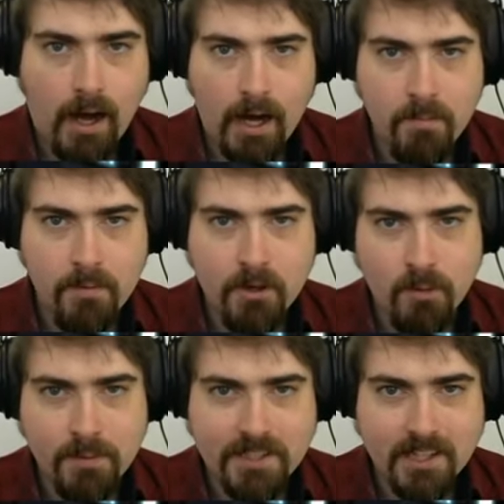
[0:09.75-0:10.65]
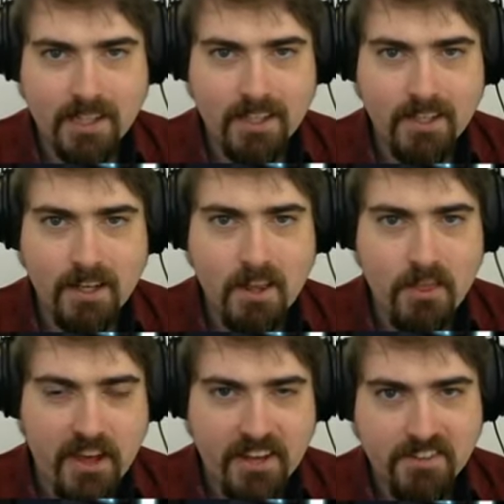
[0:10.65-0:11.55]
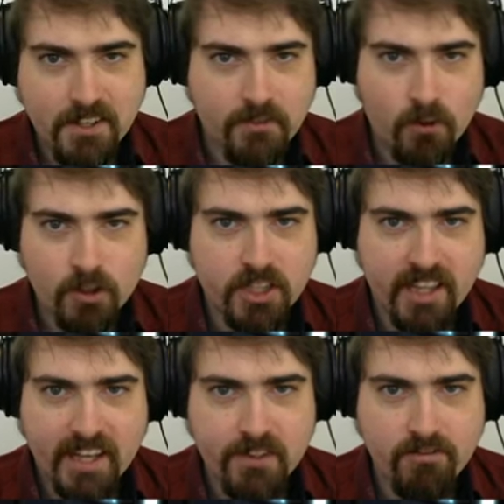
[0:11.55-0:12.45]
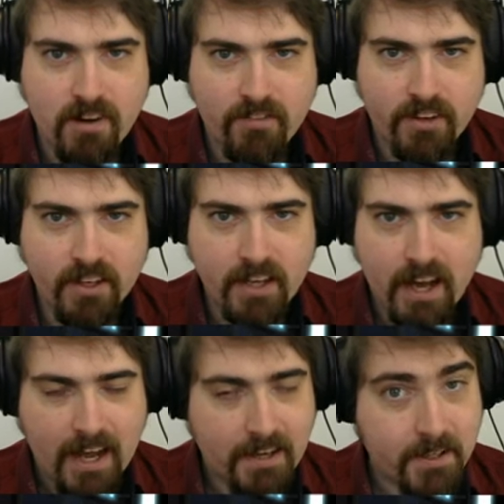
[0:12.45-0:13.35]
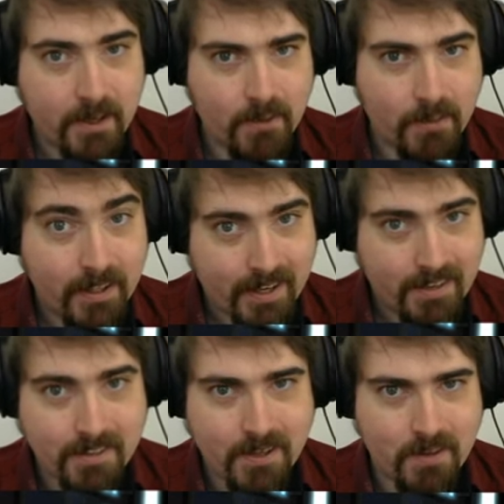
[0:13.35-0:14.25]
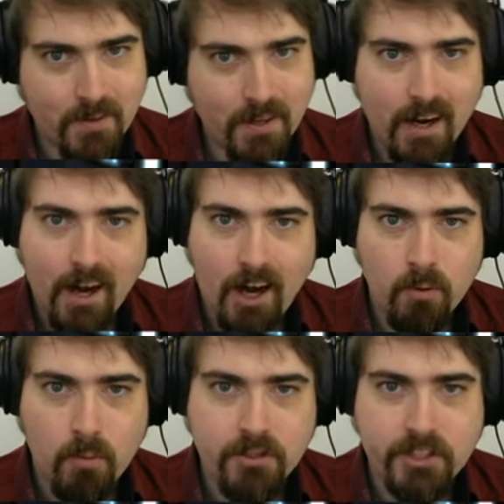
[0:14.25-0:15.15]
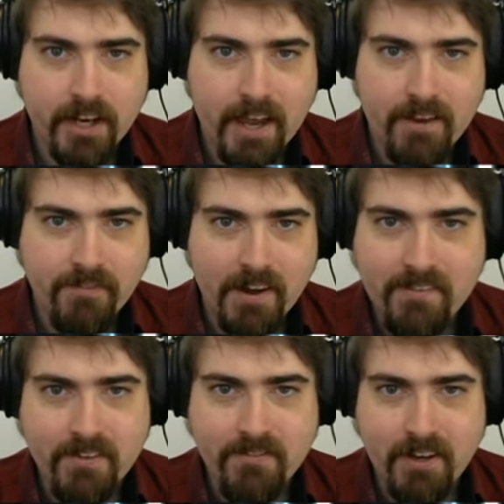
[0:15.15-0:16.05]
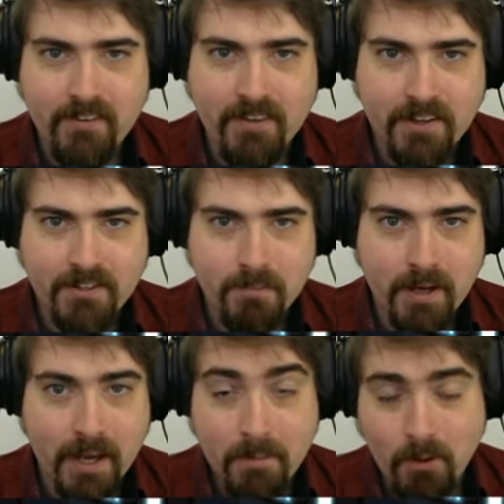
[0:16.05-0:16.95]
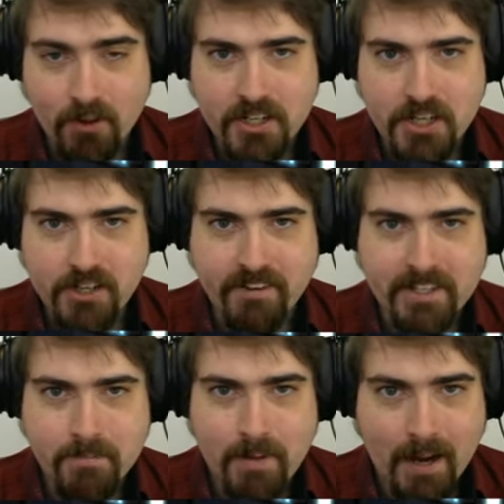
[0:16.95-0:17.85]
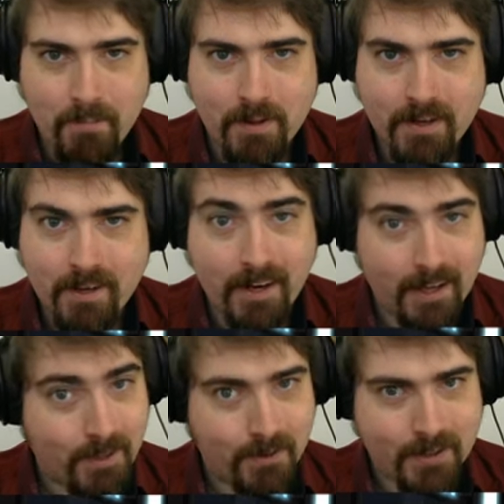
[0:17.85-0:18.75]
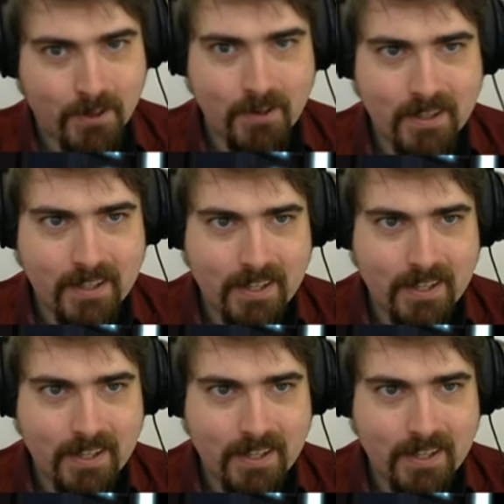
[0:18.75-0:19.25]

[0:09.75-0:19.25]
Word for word: I'm the Commissar. This is Forged Alliance Forever, and you, yes you, are watching a five v five custom game on a generated map. Hello you.